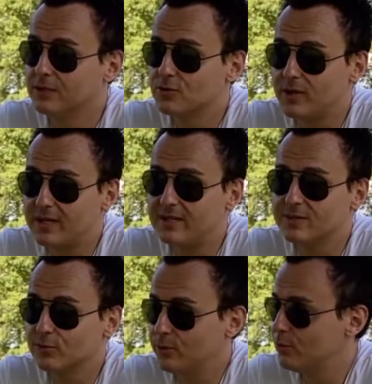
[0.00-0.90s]
Trading
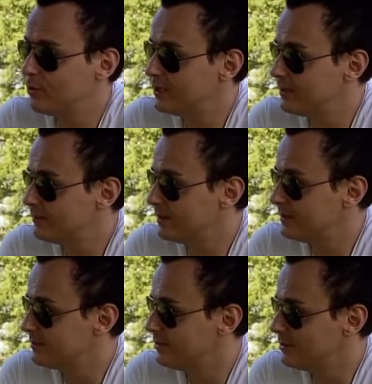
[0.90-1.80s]
is rewarding,
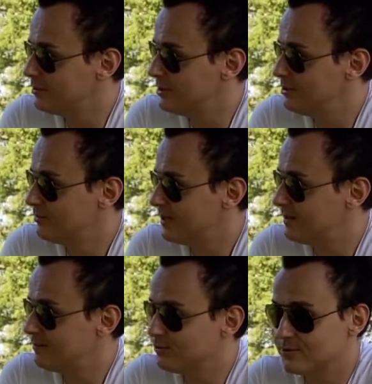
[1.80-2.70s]
but you know you need to
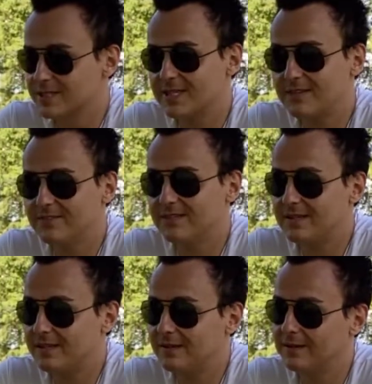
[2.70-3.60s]
have your
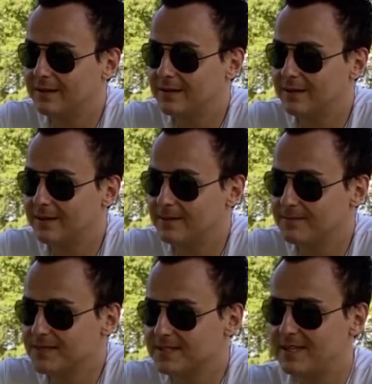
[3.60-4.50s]
safety
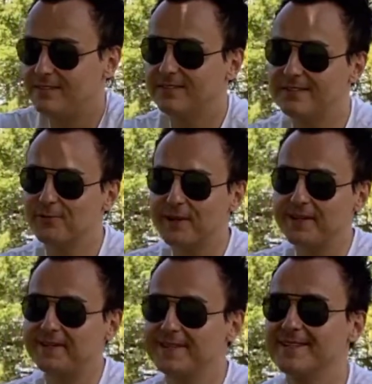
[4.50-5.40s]
um, safety
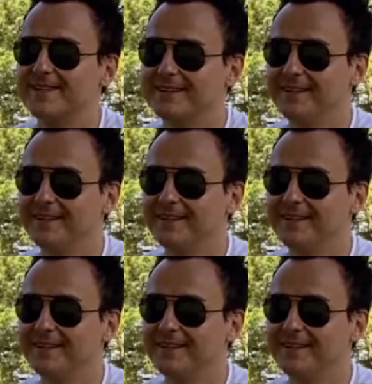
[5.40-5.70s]
rails